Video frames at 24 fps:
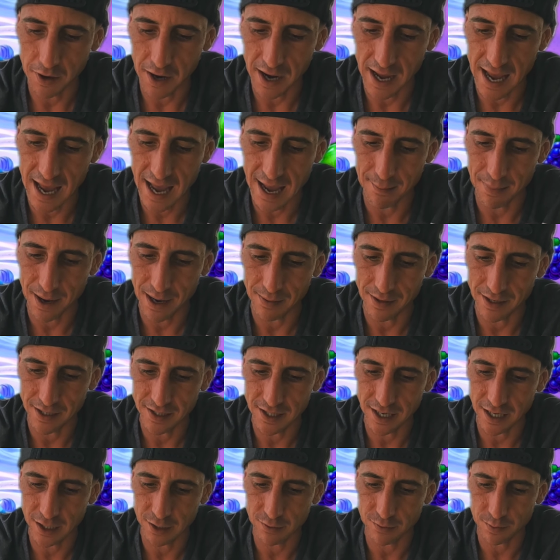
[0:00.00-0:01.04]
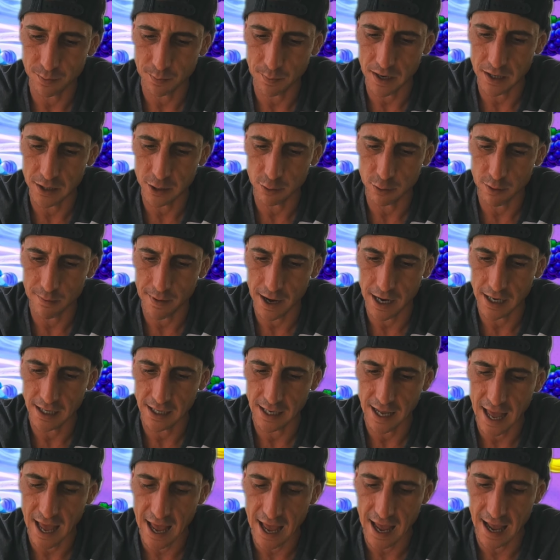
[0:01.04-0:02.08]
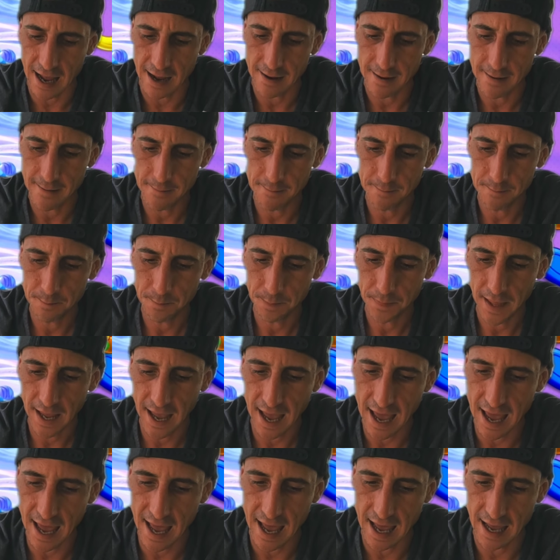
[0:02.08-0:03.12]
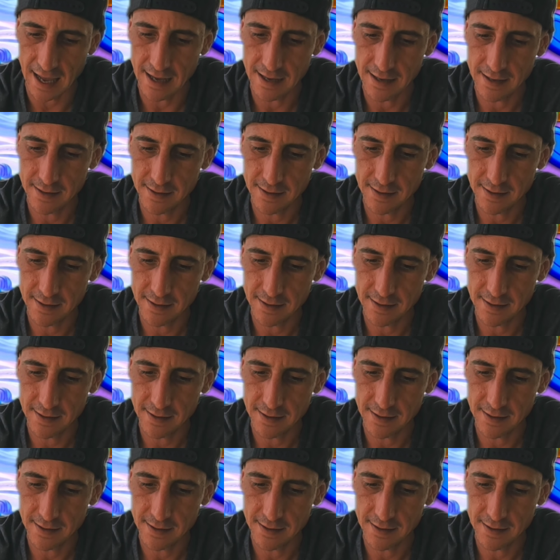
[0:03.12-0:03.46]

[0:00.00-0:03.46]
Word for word: Oh, hey, baby. 6 spins remaining. Hey. Hey.